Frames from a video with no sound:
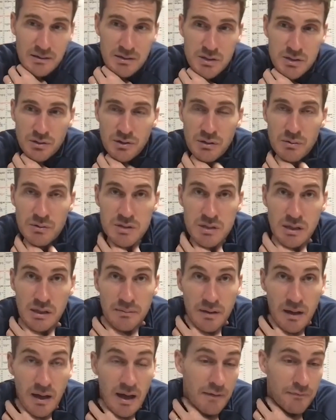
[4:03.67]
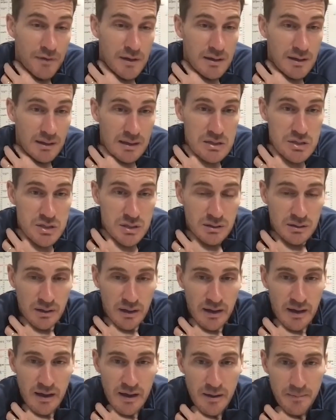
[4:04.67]
So it was a, a hefty collision,
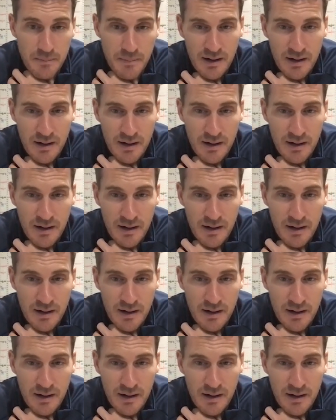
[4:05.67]
um,